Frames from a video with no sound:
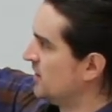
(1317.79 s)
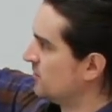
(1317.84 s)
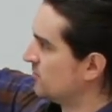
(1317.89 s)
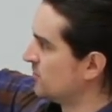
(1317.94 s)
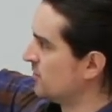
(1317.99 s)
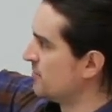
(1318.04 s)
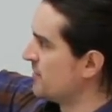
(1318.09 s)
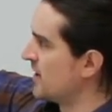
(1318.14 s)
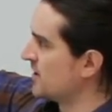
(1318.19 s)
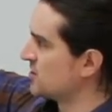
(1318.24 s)

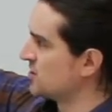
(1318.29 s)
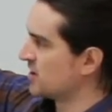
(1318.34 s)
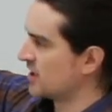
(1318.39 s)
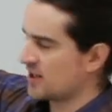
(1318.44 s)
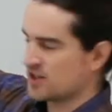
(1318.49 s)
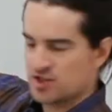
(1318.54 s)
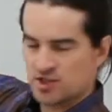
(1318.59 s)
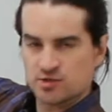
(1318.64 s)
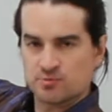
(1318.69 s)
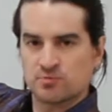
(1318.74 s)
We're imagining
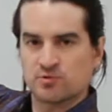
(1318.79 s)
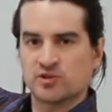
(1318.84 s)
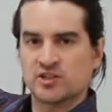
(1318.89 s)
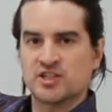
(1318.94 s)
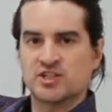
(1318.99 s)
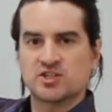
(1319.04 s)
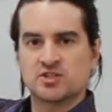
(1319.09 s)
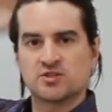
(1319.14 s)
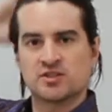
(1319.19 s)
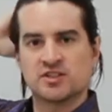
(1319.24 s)
I just
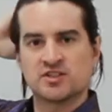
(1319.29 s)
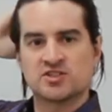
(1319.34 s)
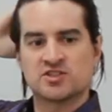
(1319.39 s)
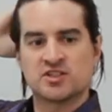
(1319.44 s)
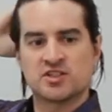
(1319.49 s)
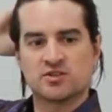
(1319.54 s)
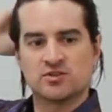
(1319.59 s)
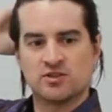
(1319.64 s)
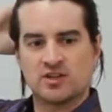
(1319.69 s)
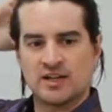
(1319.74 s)
released a
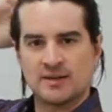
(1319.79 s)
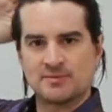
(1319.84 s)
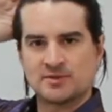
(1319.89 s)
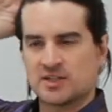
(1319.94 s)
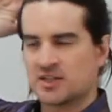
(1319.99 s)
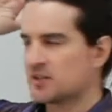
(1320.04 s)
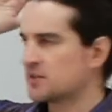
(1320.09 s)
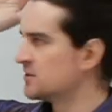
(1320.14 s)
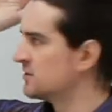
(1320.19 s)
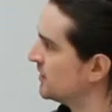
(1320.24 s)
single object.